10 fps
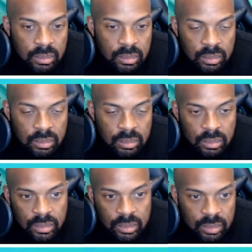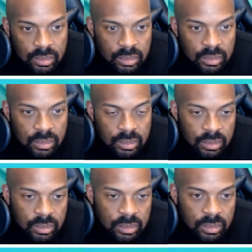
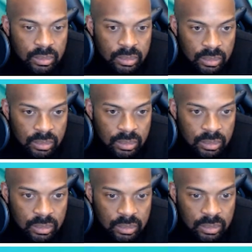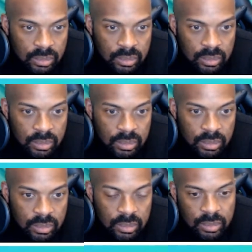
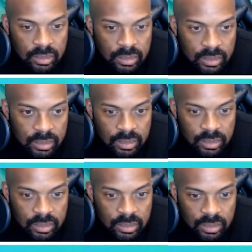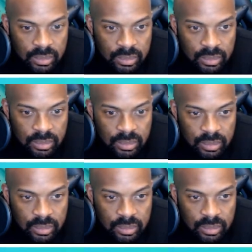The person shown says nothing.